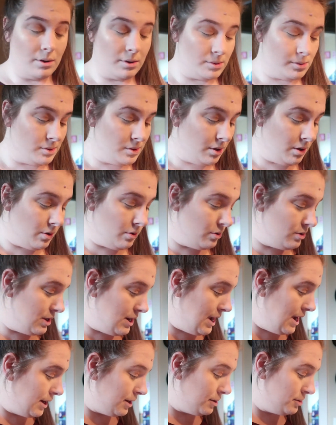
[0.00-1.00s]
So
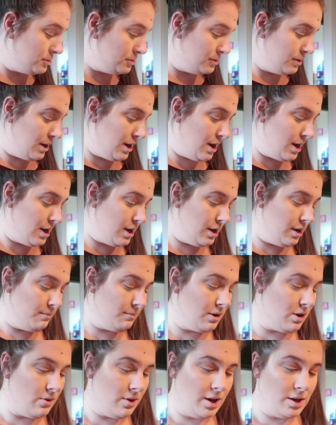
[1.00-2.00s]
next
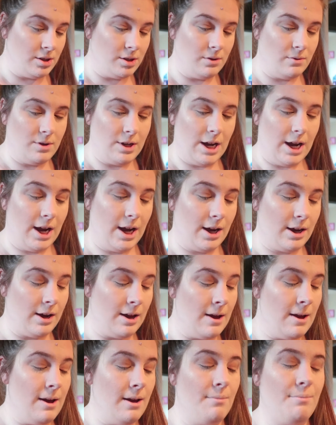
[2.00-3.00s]
I'm going to take
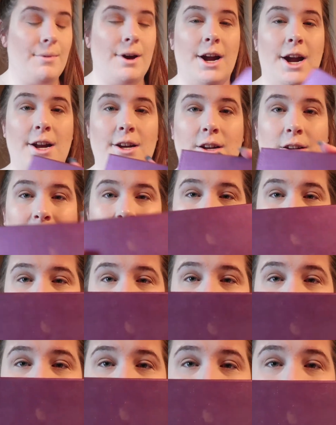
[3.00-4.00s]
my
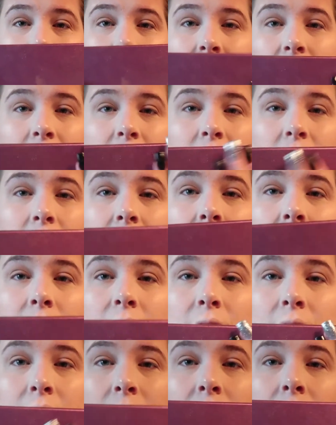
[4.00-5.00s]
Natasha Denona
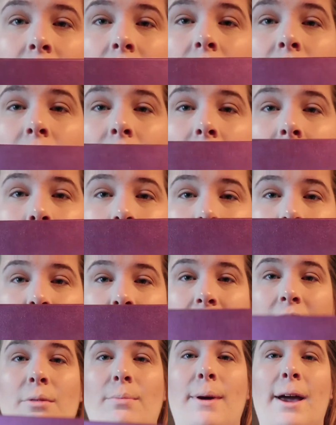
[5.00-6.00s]

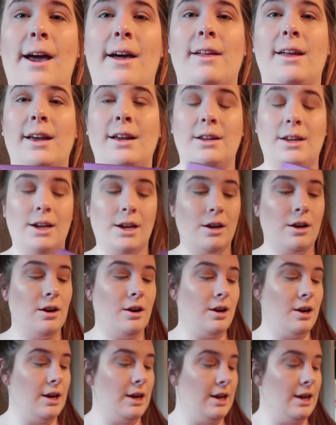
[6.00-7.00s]
eyeshadow palette
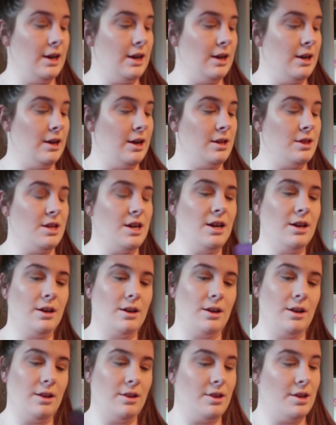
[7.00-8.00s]
here. I
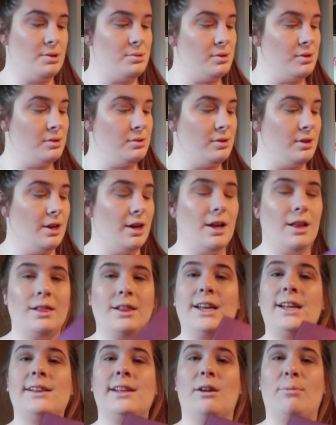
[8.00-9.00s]
think this is the
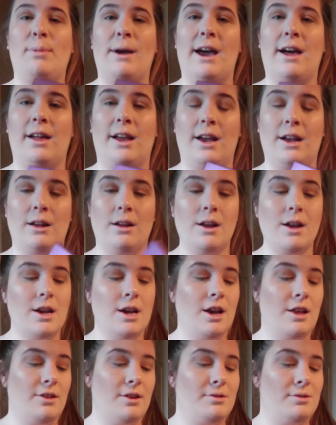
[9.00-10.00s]
Lila palette.
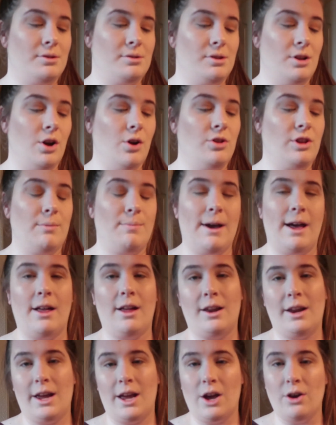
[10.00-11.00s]
This is the only
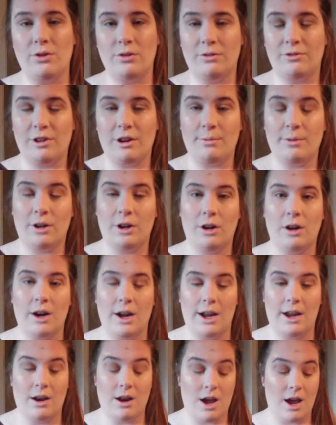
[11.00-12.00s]
palette I own from her
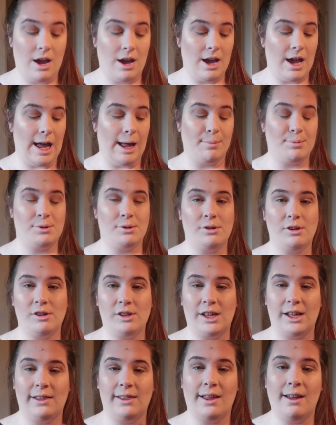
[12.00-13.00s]
and I
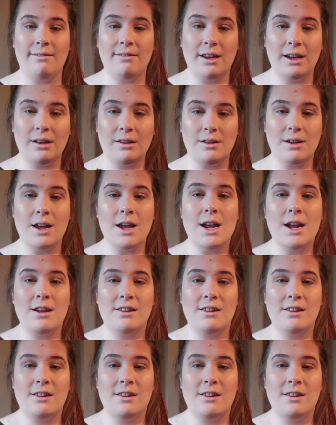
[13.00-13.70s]
absolutely love it.